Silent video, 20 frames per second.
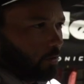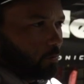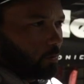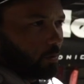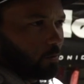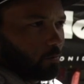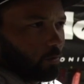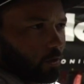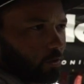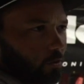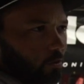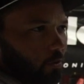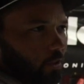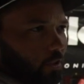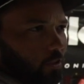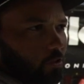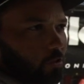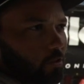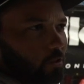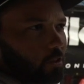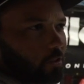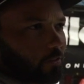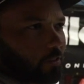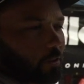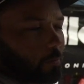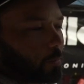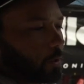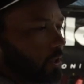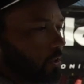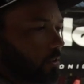We went through like 2
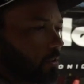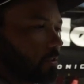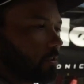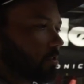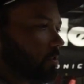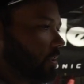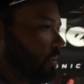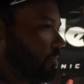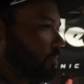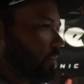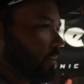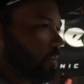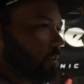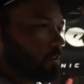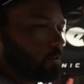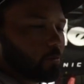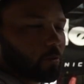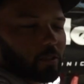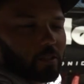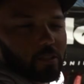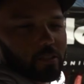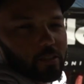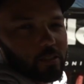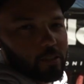different computers, tried to find new ones,